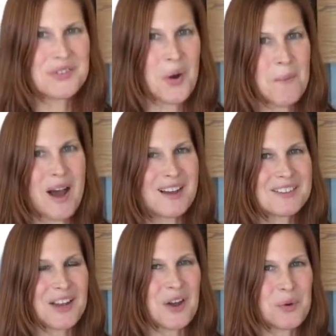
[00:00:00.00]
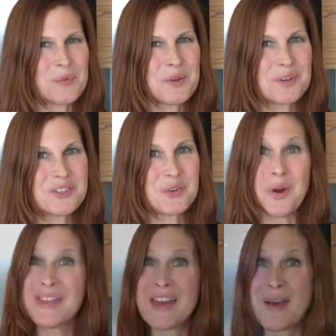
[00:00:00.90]
you so much. I hope you
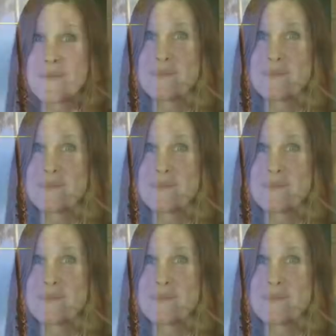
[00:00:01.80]
enjoy them.